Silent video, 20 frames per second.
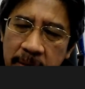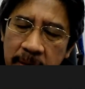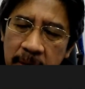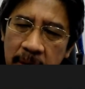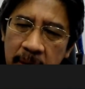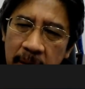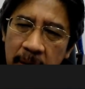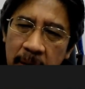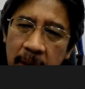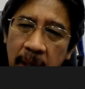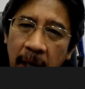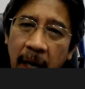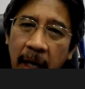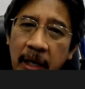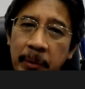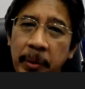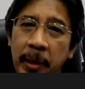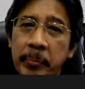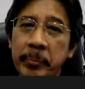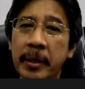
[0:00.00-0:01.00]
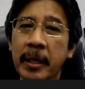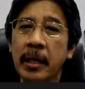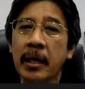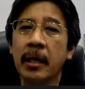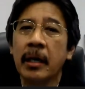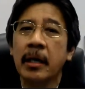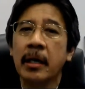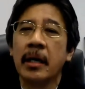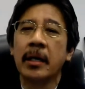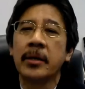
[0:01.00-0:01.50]
I remember
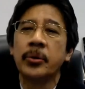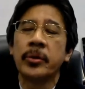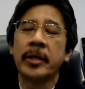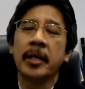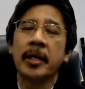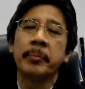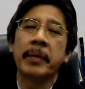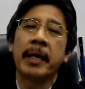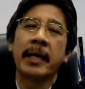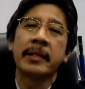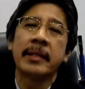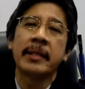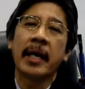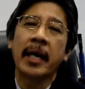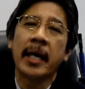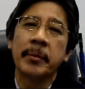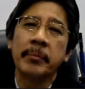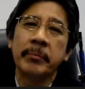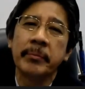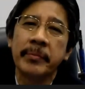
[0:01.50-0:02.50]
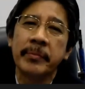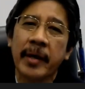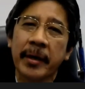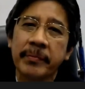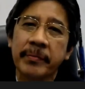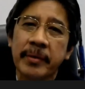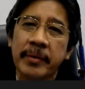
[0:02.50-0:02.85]
during my time, Viva,